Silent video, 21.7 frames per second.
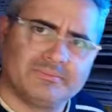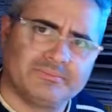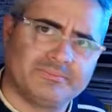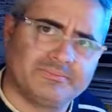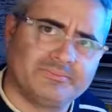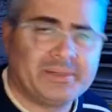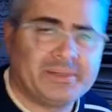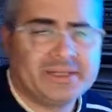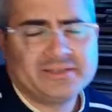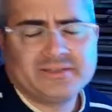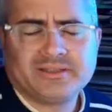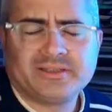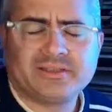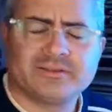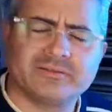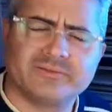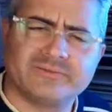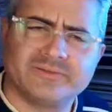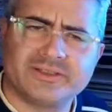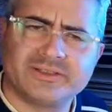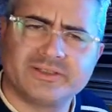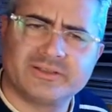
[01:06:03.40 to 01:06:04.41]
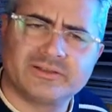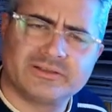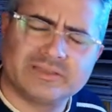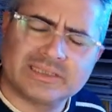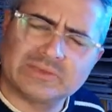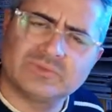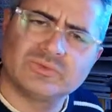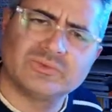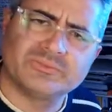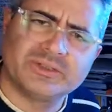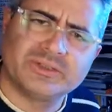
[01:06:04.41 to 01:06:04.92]
by the end of the year,
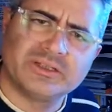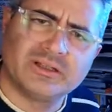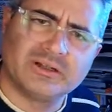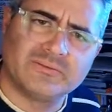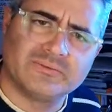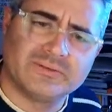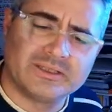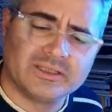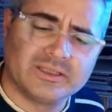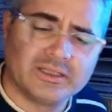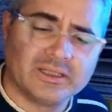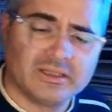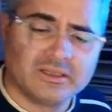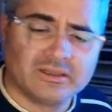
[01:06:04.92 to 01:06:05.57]
that would be lovely.